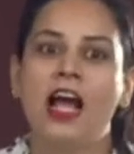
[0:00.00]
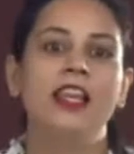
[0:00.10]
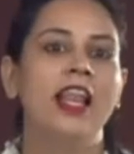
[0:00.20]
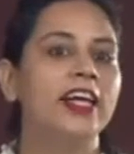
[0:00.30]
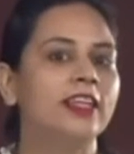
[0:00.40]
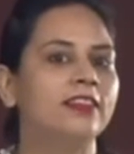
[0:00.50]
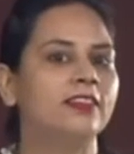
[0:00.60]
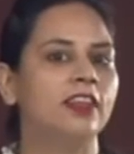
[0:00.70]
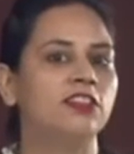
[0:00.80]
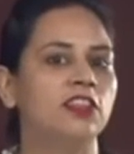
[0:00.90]
Light is
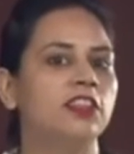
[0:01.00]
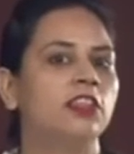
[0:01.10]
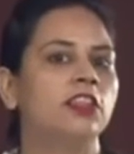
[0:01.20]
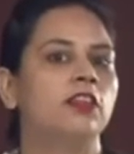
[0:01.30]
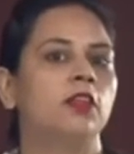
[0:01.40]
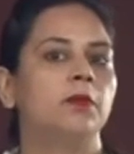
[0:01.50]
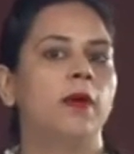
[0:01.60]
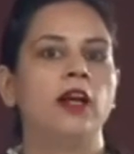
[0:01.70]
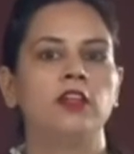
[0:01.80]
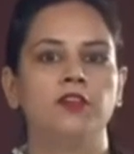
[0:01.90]
such an integral
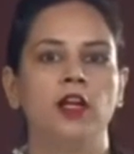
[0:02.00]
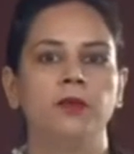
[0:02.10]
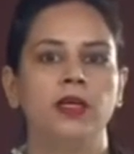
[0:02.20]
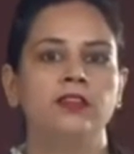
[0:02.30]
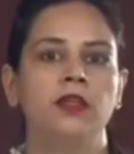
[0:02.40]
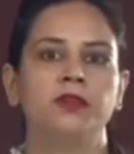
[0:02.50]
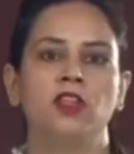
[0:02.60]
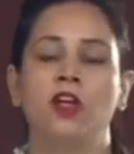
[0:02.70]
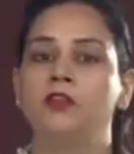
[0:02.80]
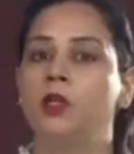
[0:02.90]
part of our
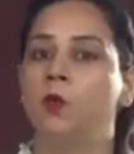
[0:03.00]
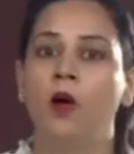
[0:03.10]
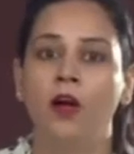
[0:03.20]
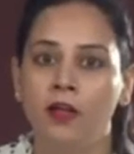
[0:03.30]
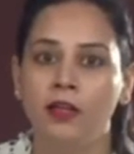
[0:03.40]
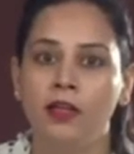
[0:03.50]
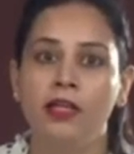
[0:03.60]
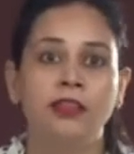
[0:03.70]
perception of the world